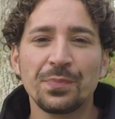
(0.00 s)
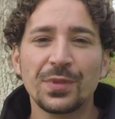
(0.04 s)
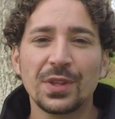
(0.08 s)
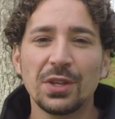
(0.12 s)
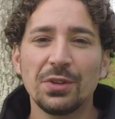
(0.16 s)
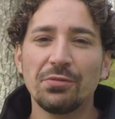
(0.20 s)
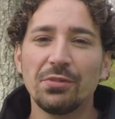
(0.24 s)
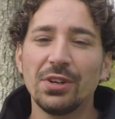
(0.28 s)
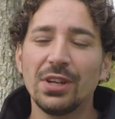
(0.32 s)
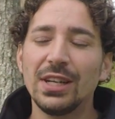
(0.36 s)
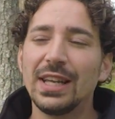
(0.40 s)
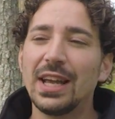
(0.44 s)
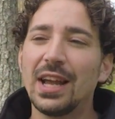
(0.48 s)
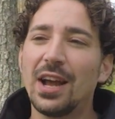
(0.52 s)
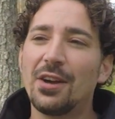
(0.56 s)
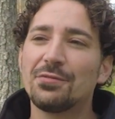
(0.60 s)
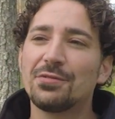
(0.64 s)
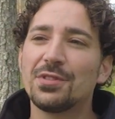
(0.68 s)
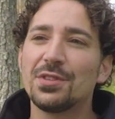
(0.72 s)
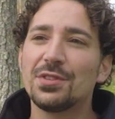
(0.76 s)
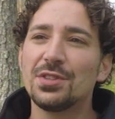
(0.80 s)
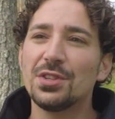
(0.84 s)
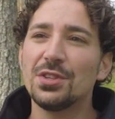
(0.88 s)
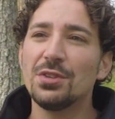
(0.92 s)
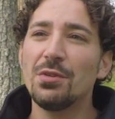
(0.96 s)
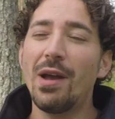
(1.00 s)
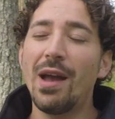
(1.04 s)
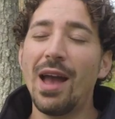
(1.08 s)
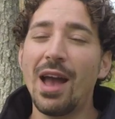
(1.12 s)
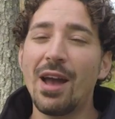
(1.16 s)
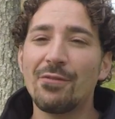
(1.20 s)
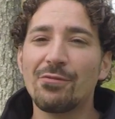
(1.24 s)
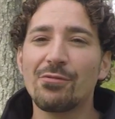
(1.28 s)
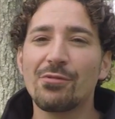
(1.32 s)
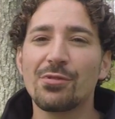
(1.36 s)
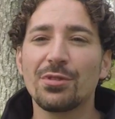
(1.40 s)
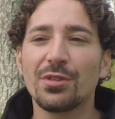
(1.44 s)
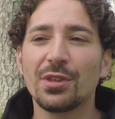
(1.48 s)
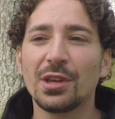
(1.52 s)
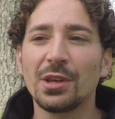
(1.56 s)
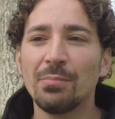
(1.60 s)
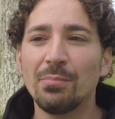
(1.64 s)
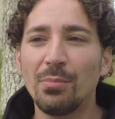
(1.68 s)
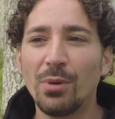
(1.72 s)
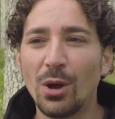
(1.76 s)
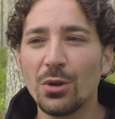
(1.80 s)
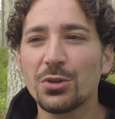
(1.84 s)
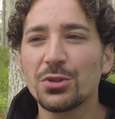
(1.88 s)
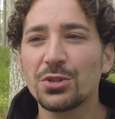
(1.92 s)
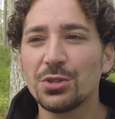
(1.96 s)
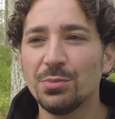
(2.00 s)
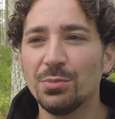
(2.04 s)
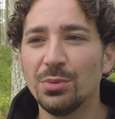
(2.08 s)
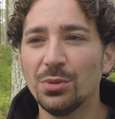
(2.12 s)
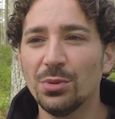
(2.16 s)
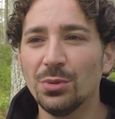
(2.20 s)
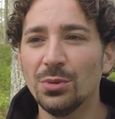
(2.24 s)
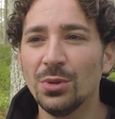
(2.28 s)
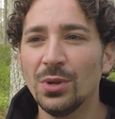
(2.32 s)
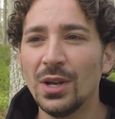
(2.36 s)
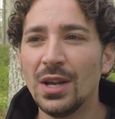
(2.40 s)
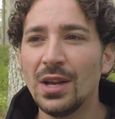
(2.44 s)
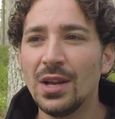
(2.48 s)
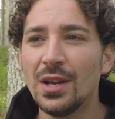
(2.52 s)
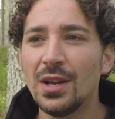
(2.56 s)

you really have to do everything possible